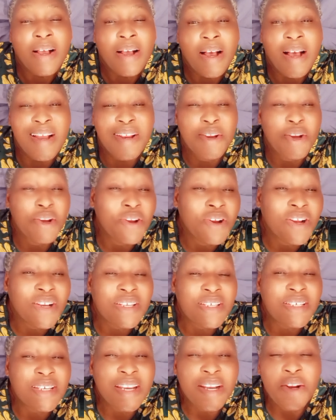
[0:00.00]
I know you're a
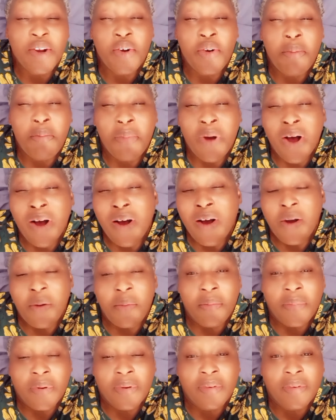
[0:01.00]
single
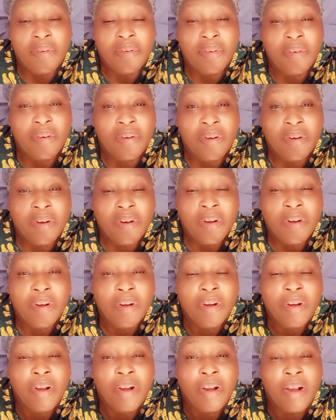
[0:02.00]
mom.
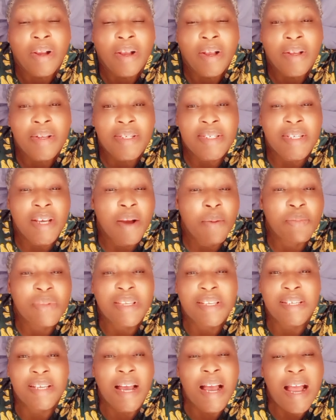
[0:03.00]

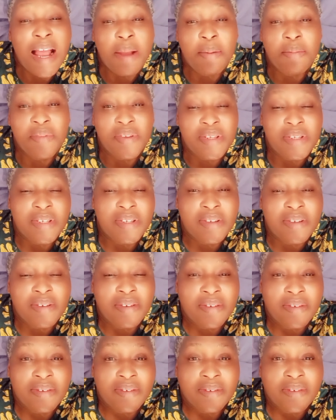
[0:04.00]
Sometimes,
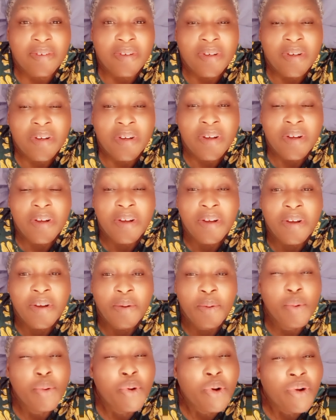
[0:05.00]

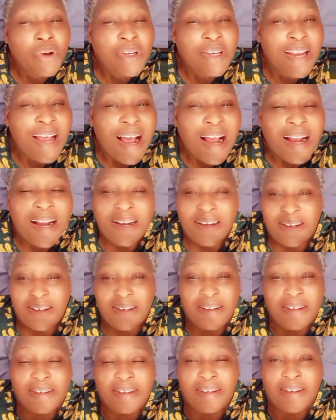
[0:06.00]
ugo knock
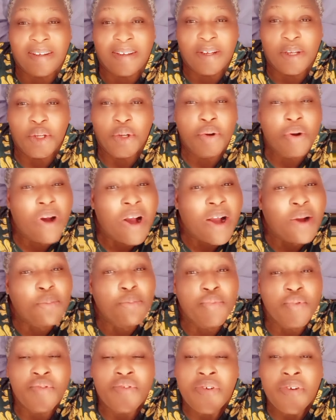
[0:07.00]
your
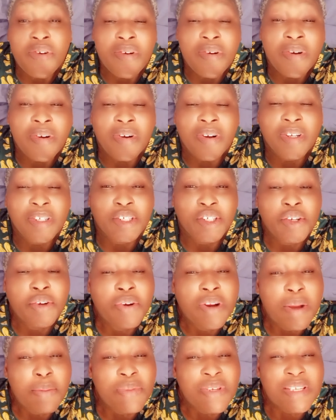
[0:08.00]
akpu. You know
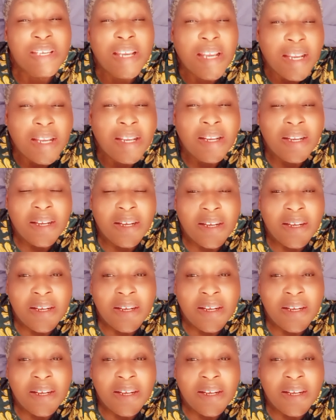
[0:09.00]
what I'm saying?